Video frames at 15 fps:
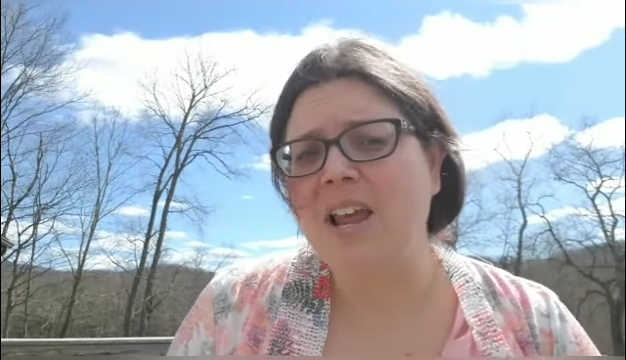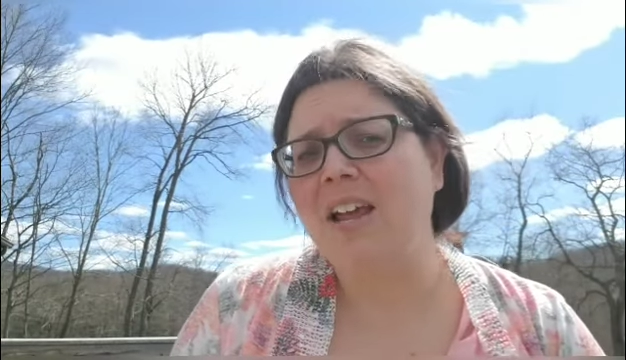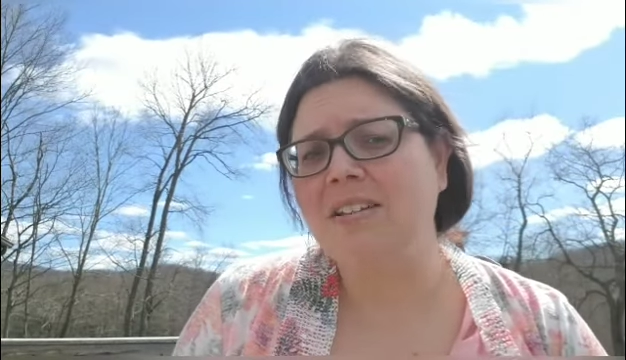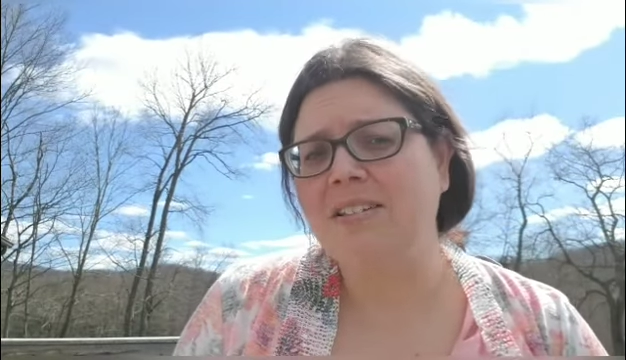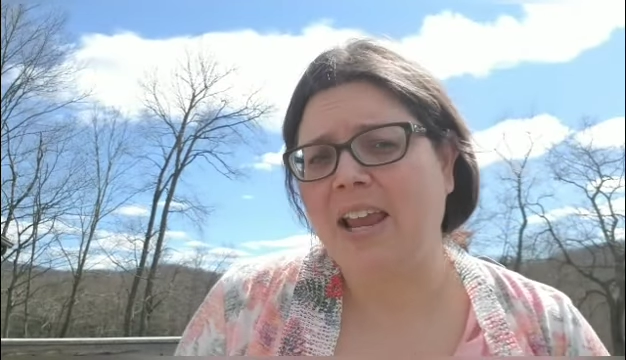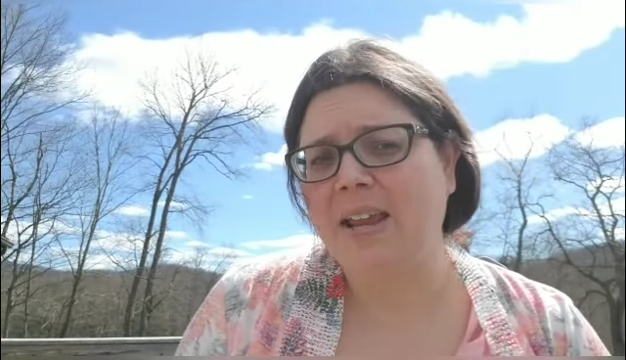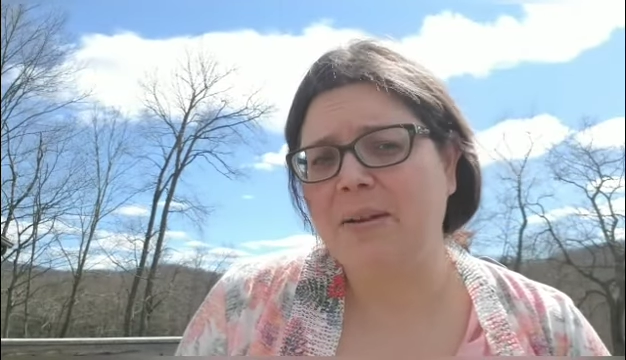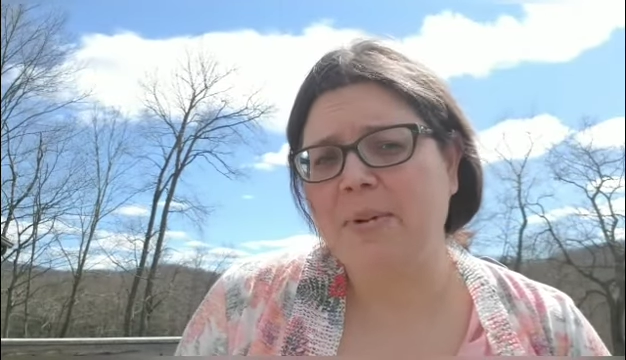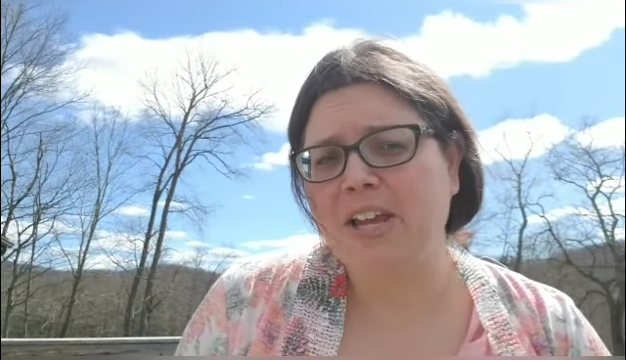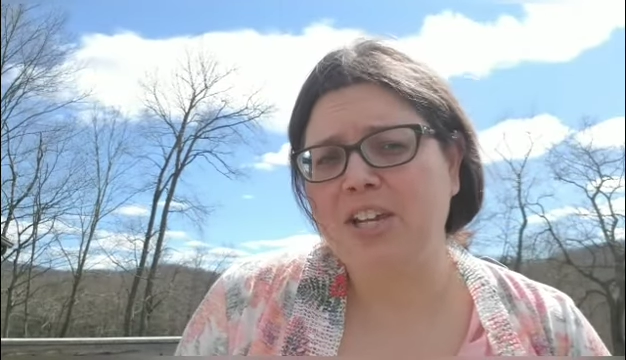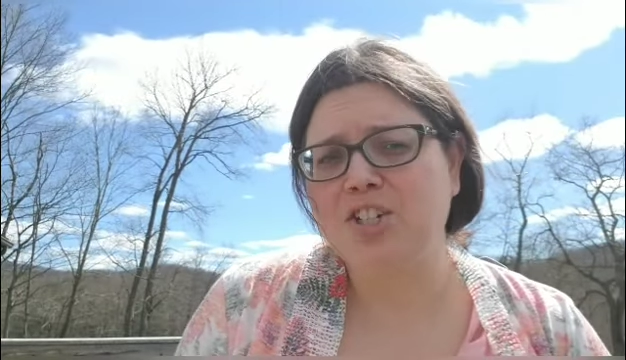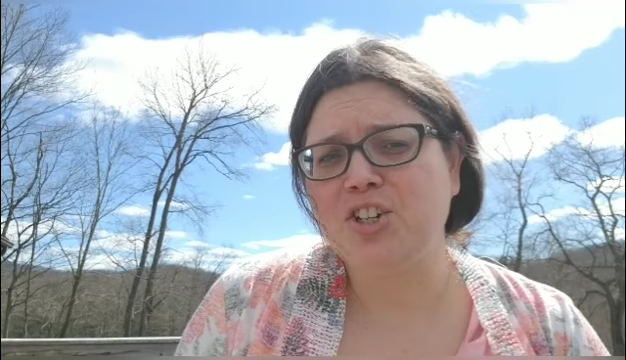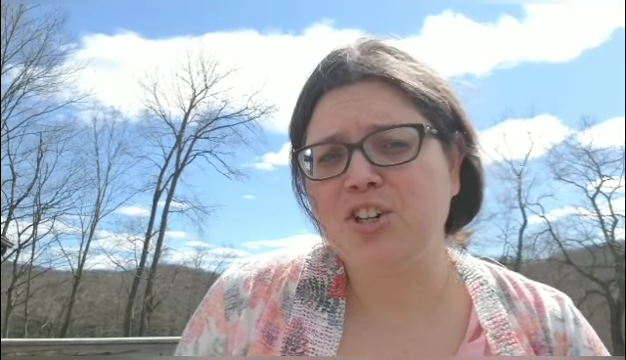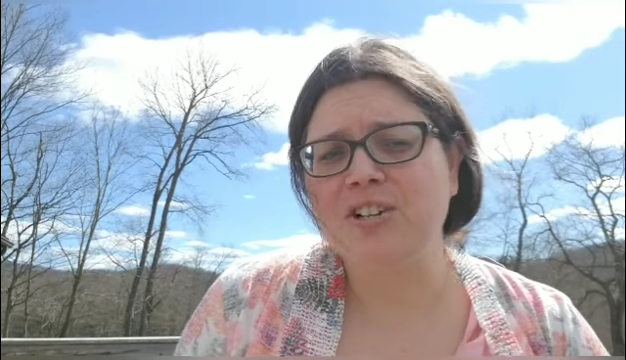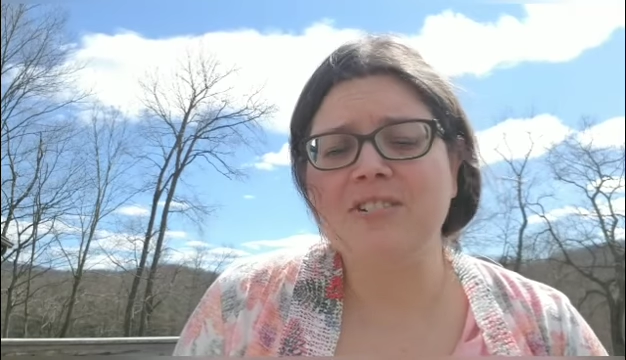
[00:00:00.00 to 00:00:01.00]
and tape
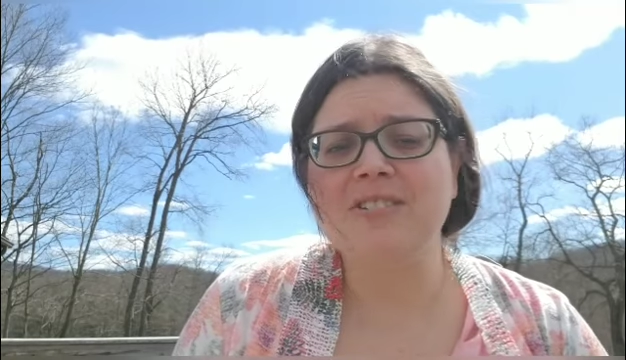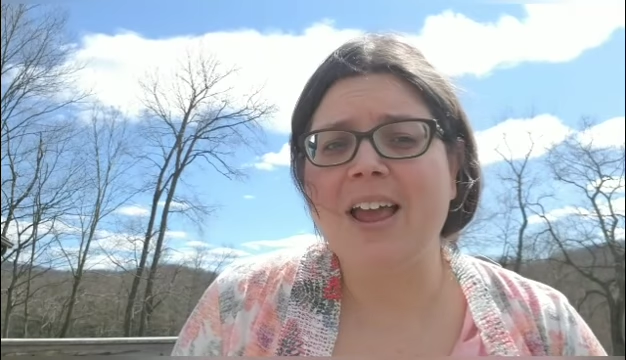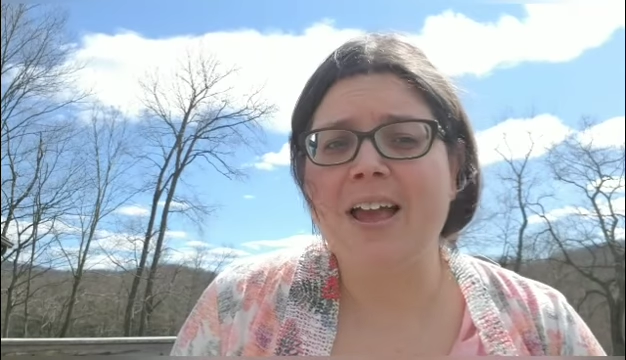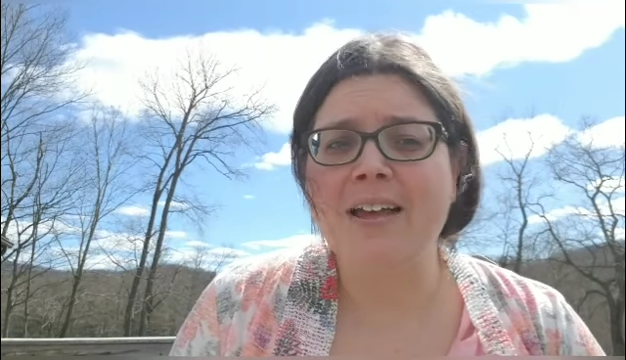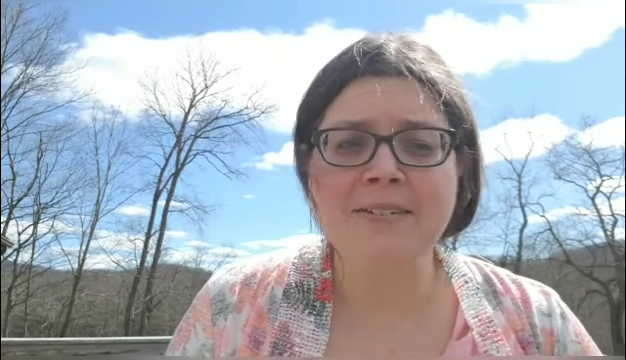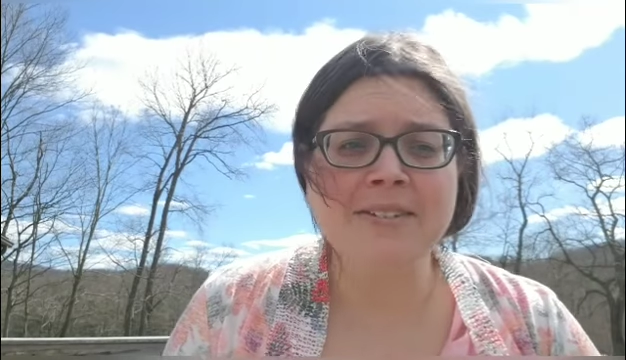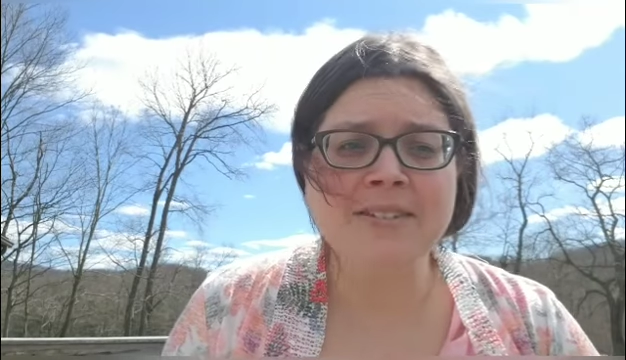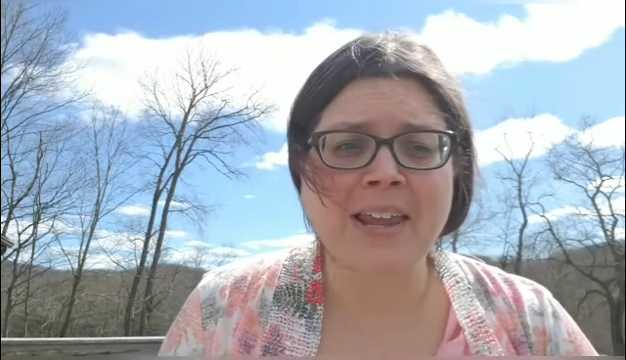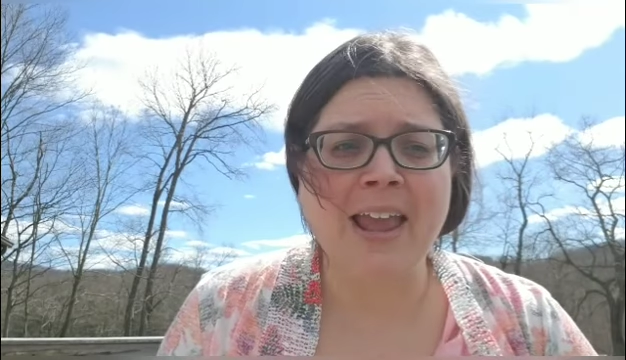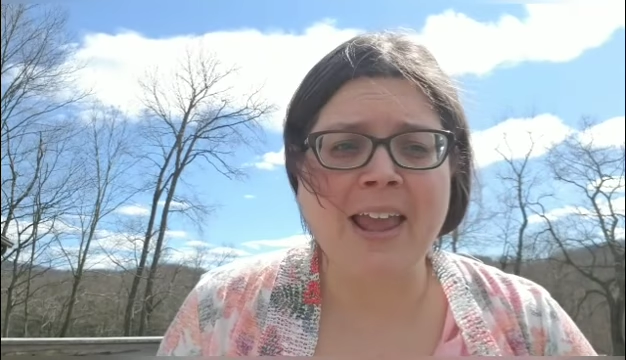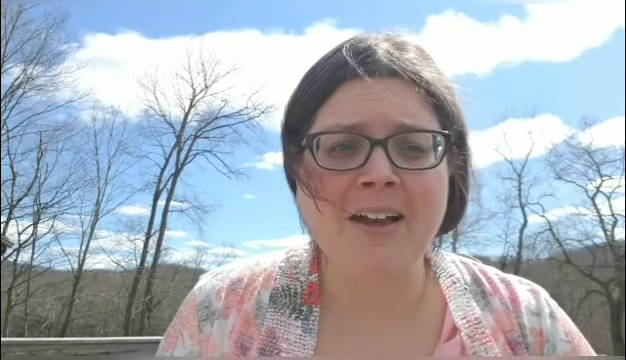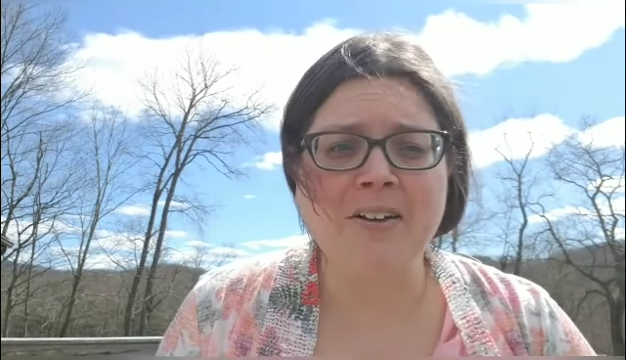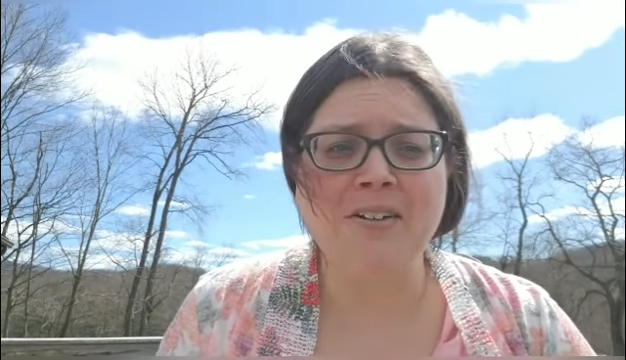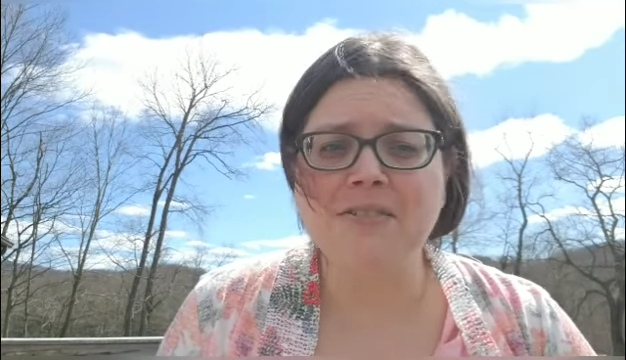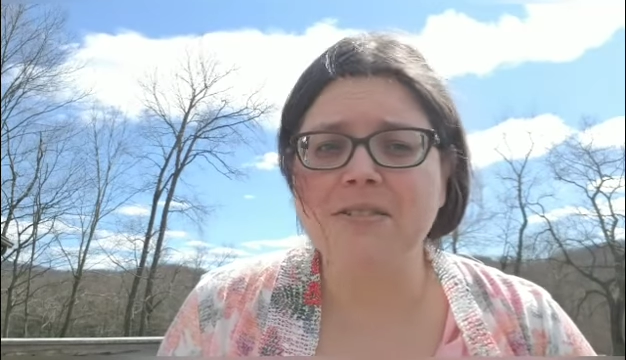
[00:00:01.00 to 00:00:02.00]
measures and
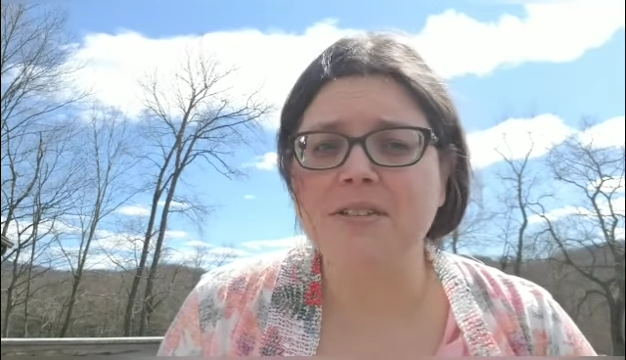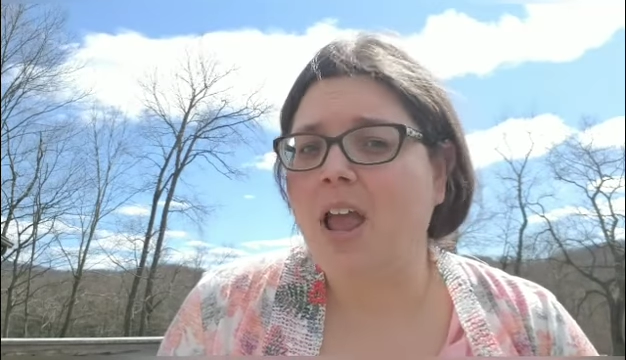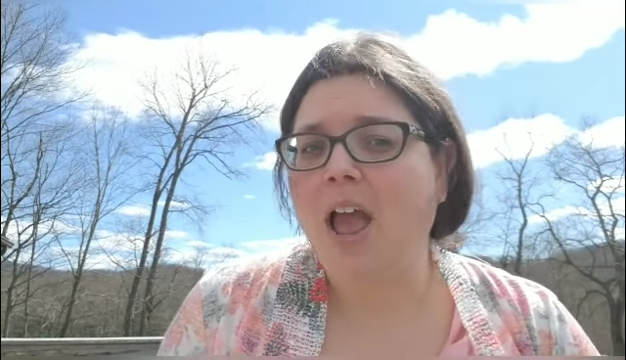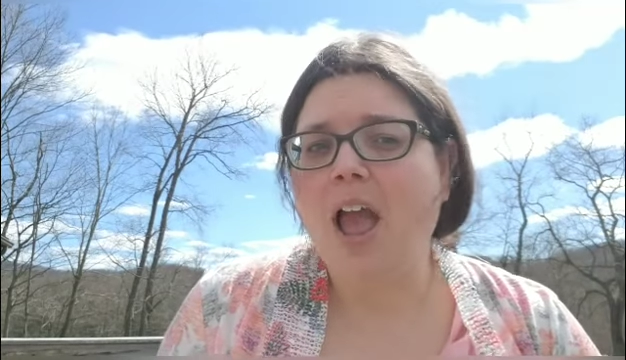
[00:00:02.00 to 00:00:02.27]
scales.